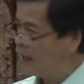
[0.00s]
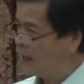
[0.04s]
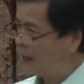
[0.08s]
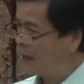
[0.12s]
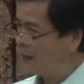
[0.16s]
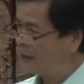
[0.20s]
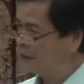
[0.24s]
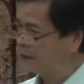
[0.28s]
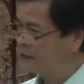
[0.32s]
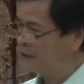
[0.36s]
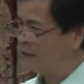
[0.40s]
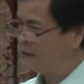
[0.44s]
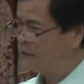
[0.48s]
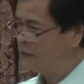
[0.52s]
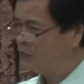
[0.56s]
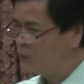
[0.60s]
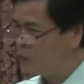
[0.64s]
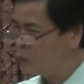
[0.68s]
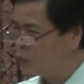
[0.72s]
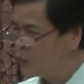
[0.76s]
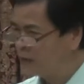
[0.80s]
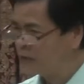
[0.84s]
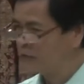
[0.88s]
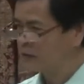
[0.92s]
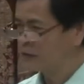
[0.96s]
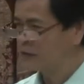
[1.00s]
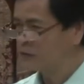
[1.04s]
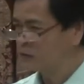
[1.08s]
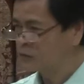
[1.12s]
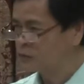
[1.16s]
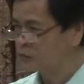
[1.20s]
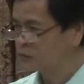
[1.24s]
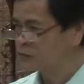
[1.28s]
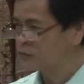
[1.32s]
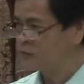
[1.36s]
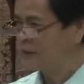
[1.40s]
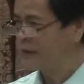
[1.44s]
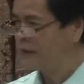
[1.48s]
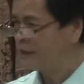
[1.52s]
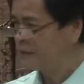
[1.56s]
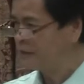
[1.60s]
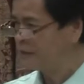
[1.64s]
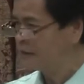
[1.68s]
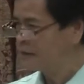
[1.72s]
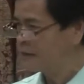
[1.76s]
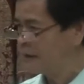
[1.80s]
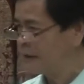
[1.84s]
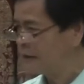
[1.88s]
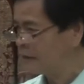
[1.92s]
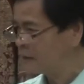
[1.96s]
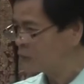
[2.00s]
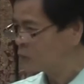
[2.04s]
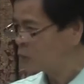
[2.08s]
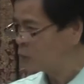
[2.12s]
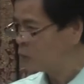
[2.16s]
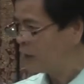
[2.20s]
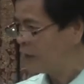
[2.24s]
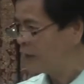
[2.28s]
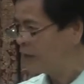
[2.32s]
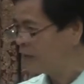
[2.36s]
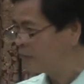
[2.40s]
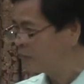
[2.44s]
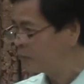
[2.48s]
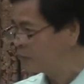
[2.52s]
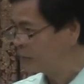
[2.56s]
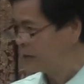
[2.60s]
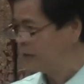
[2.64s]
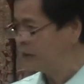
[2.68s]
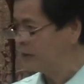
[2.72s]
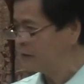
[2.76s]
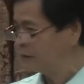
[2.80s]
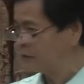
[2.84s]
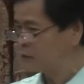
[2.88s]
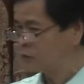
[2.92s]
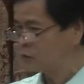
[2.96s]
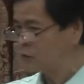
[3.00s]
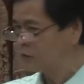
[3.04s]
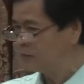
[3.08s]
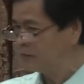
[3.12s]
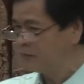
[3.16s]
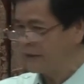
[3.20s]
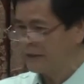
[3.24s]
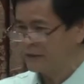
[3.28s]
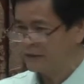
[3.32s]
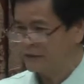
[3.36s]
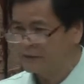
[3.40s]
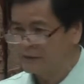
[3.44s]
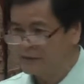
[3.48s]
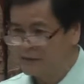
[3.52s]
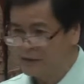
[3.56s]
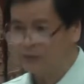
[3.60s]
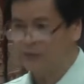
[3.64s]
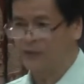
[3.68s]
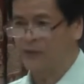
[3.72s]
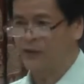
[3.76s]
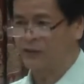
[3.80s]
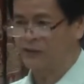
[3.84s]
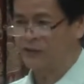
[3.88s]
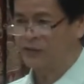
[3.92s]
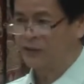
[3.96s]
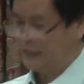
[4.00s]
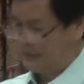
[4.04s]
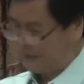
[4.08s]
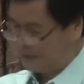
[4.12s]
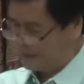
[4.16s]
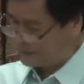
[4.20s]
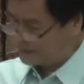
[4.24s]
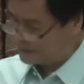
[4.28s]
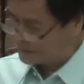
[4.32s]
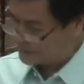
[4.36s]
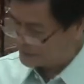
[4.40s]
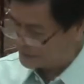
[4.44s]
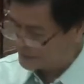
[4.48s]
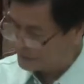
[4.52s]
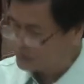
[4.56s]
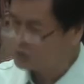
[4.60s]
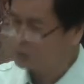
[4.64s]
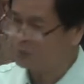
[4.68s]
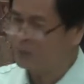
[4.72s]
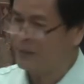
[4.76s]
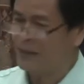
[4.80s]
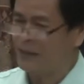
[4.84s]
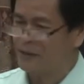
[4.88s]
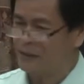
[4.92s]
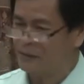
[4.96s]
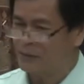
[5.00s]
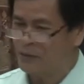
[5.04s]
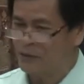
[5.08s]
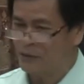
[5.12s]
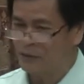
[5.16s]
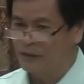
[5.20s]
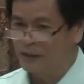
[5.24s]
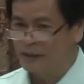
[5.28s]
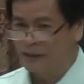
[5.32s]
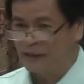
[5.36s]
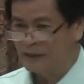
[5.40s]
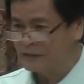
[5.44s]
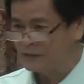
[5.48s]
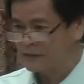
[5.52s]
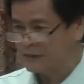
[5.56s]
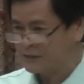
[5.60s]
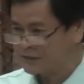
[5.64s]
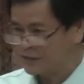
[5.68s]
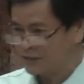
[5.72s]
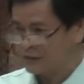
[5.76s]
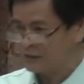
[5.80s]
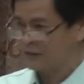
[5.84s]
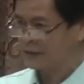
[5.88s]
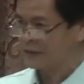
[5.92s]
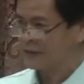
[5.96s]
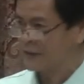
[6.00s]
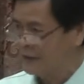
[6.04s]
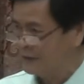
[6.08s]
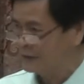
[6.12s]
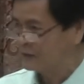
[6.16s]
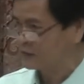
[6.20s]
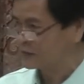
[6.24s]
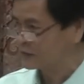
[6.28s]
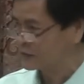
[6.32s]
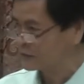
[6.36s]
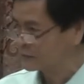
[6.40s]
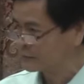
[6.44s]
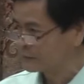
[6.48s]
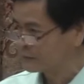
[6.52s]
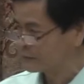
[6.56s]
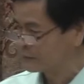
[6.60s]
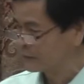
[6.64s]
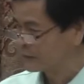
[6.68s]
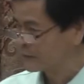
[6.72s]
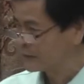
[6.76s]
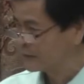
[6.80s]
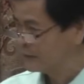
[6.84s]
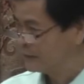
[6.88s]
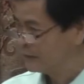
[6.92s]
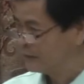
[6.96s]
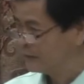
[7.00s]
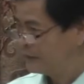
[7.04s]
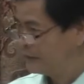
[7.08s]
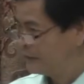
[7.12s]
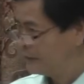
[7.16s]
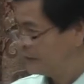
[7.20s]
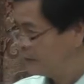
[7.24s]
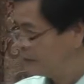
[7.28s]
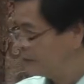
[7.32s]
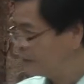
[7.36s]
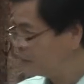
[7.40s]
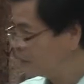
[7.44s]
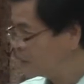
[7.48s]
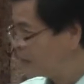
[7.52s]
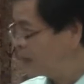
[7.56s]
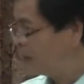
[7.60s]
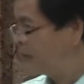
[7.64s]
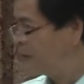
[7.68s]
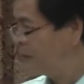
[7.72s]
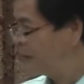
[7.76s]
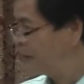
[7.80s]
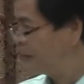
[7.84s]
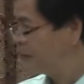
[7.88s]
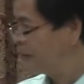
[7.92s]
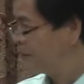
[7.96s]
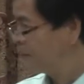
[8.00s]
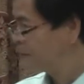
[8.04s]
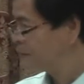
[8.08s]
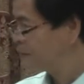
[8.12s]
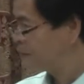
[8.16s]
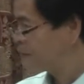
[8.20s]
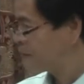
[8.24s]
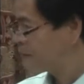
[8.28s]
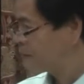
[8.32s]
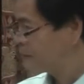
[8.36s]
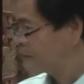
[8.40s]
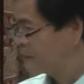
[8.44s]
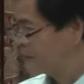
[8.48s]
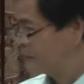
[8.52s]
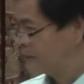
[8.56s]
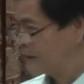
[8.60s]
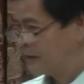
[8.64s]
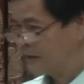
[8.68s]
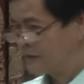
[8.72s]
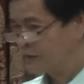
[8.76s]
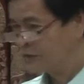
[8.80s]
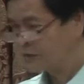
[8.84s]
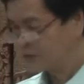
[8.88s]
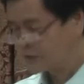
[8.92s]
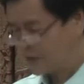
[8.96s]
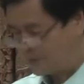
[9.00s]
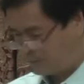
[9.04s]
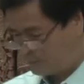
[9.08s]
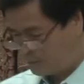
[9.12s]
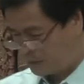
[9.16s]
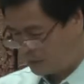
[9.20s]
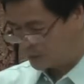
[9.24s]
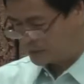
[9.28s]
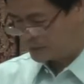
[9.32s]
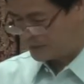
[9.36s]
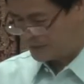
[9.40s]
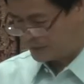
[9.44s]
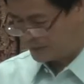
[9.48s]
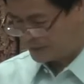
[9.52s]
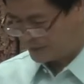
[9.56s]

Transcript: and he wanted to find that one pearl that will make a difference. In this parable, that's not the case. The farmer stumbled